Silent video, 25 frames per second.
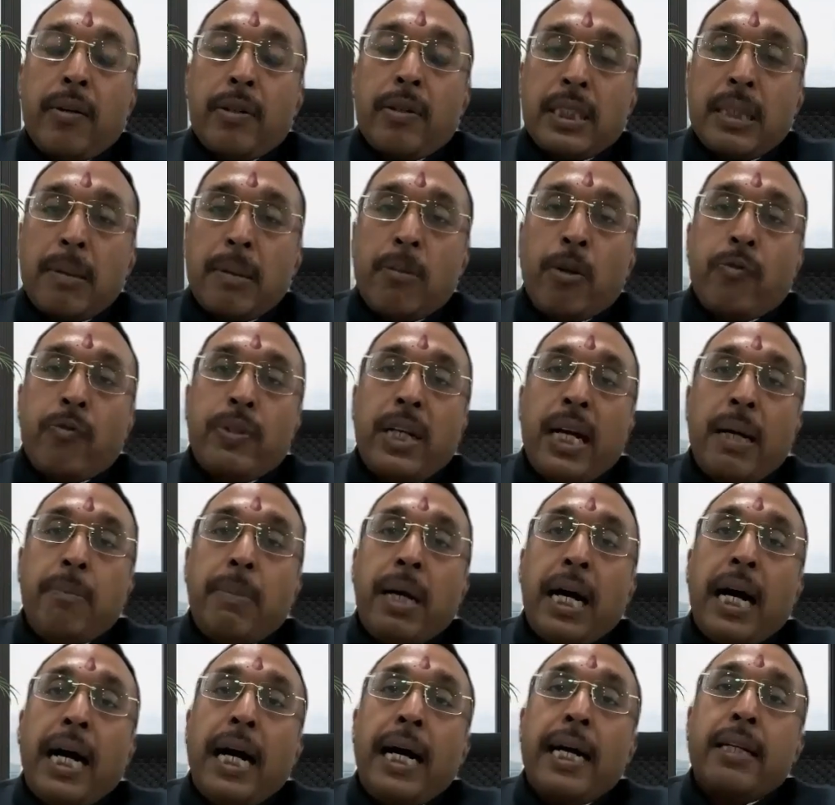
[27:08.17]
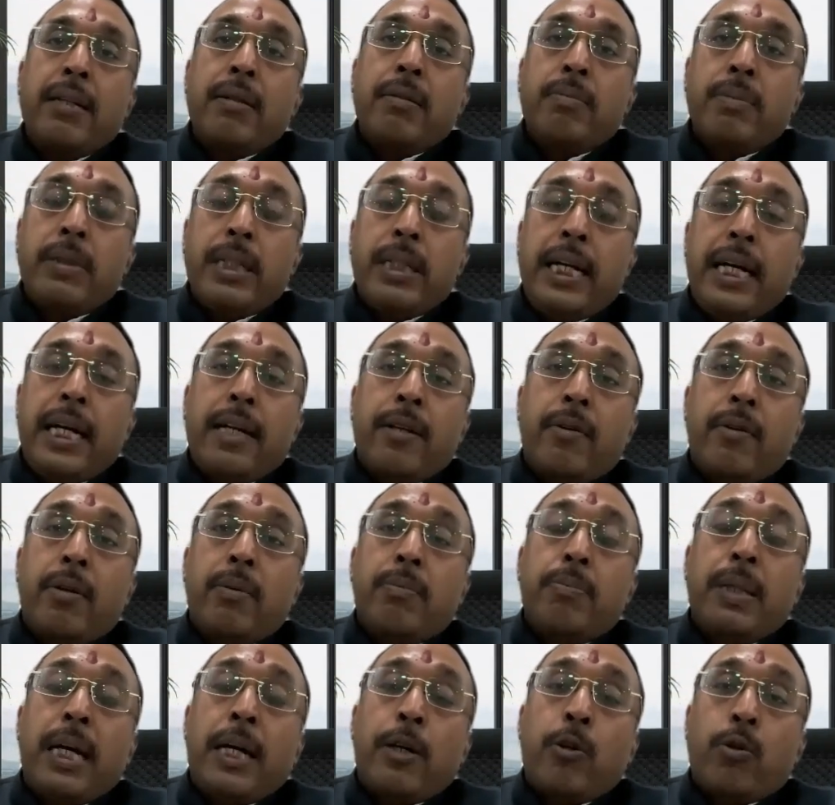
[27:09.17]
some of them are there
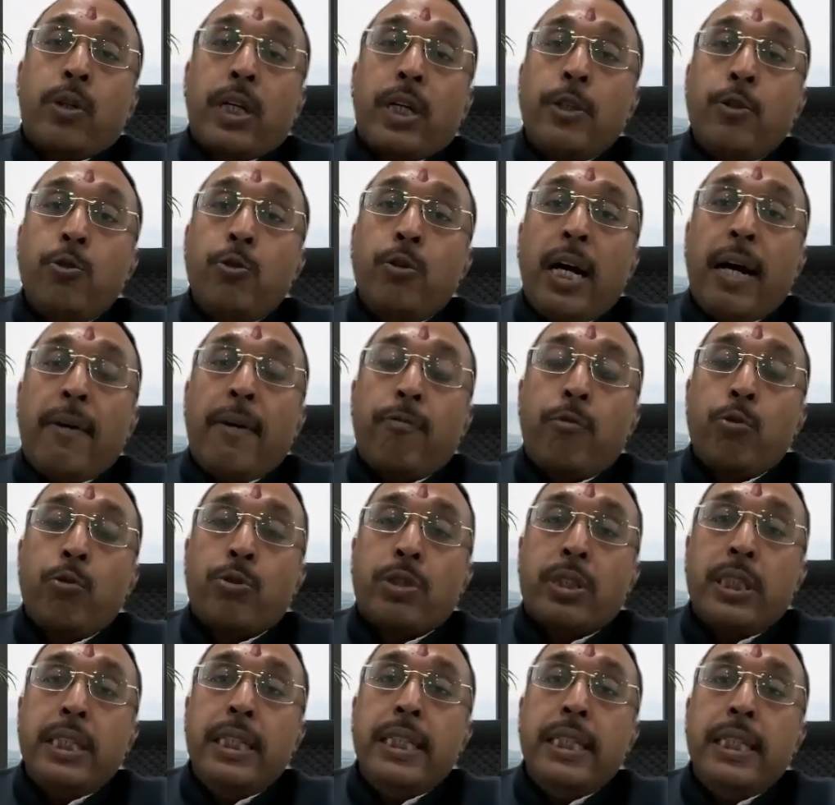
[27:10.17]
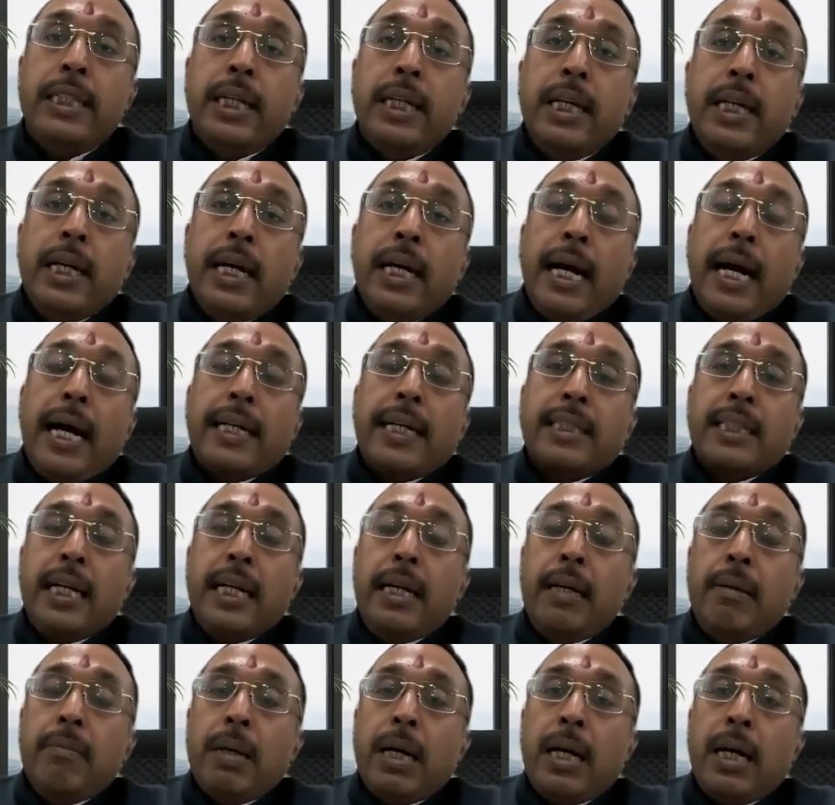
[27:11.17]
that, okay, you have to see as
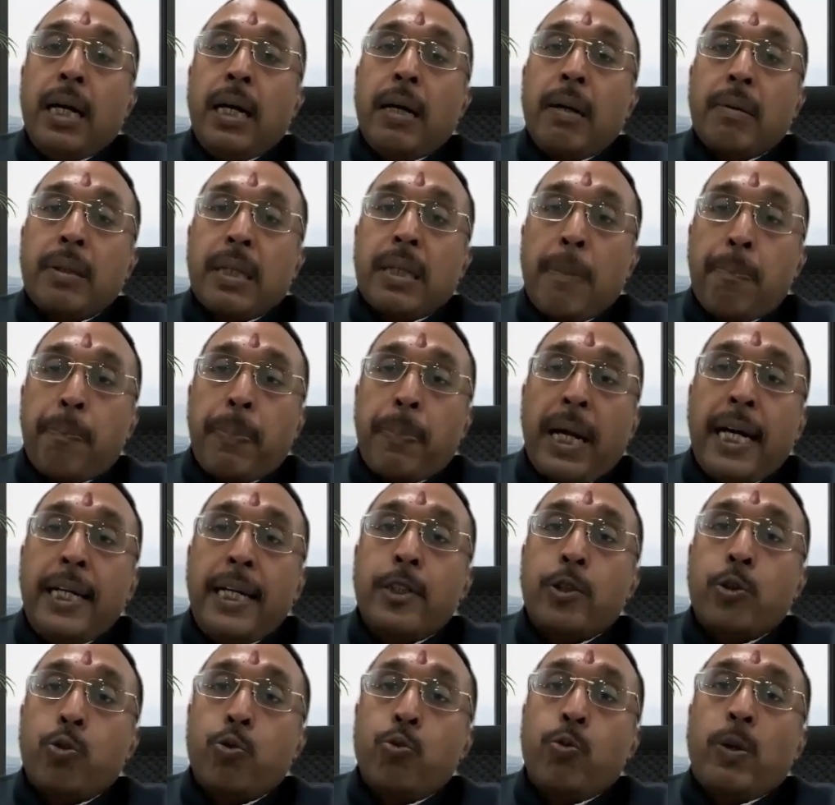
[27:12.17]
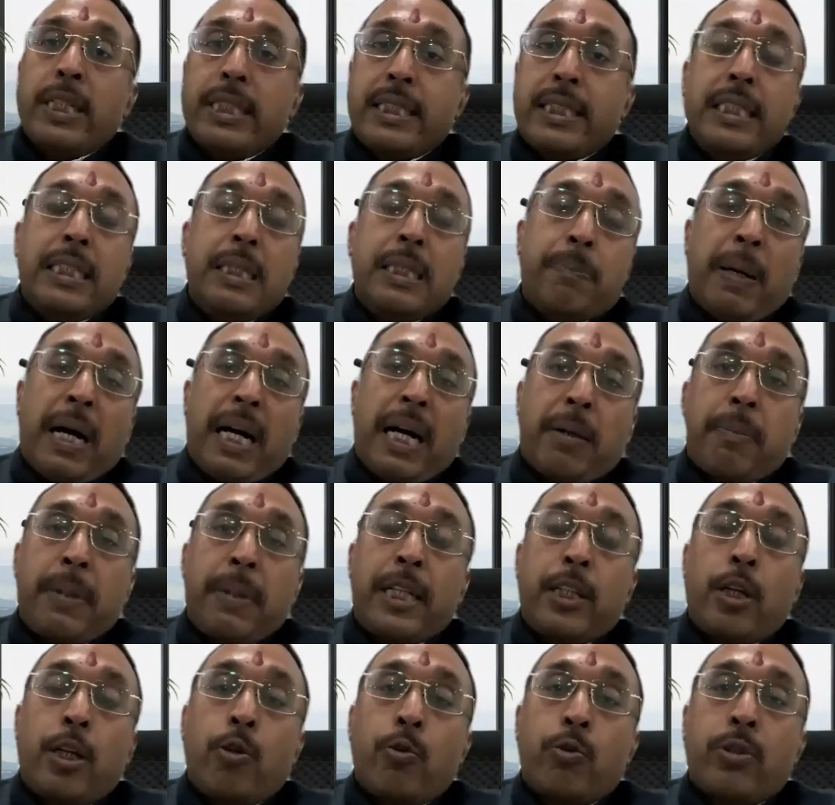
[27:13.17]
a compliance towards the
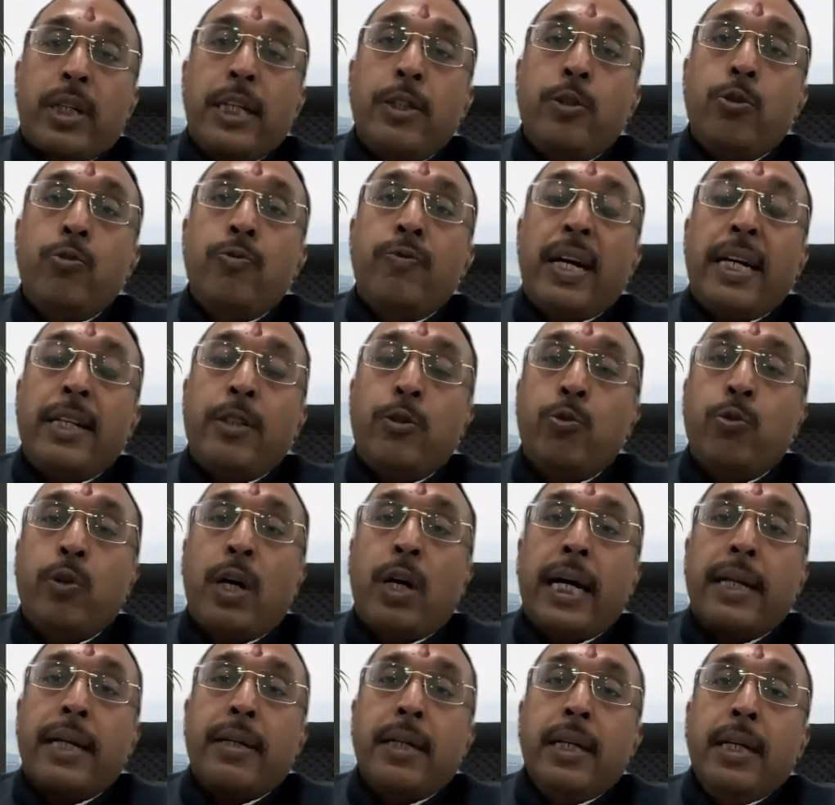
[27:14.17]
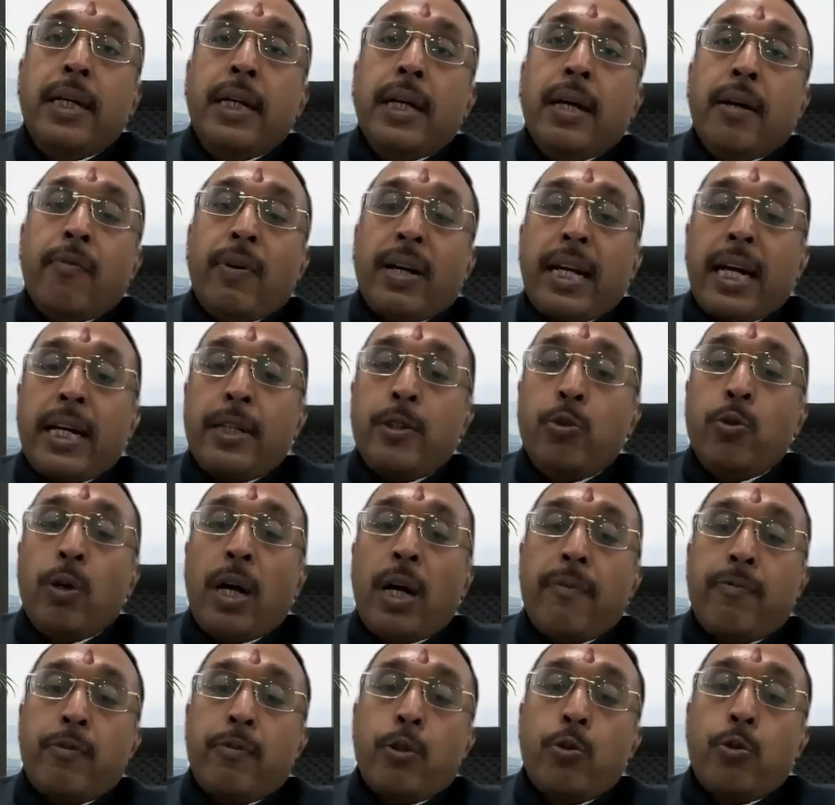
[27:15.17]
department that, okay, when you are, what you
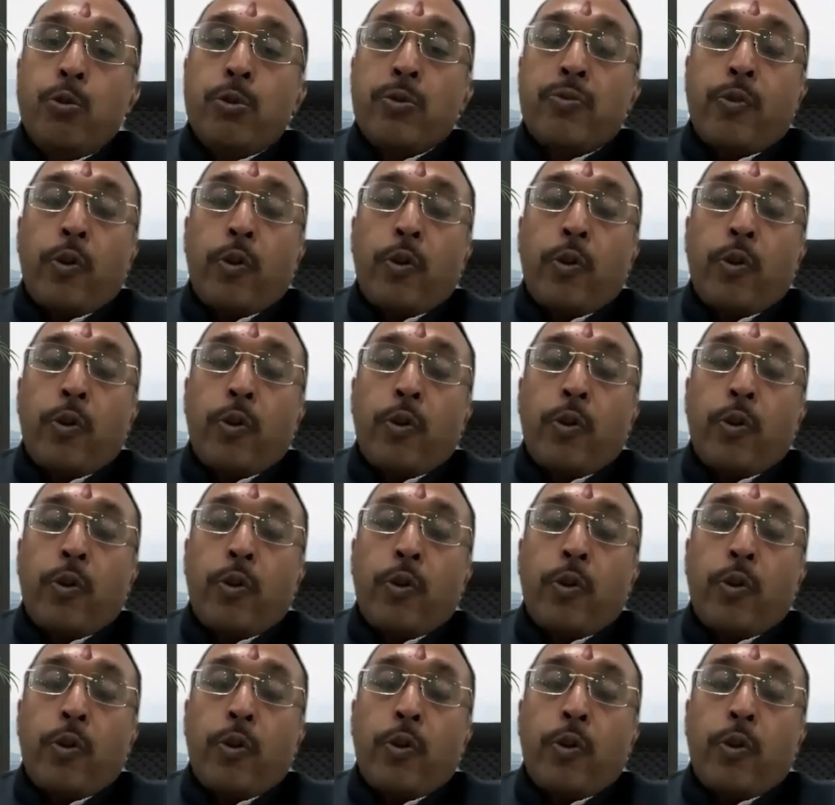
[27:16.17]
have to do.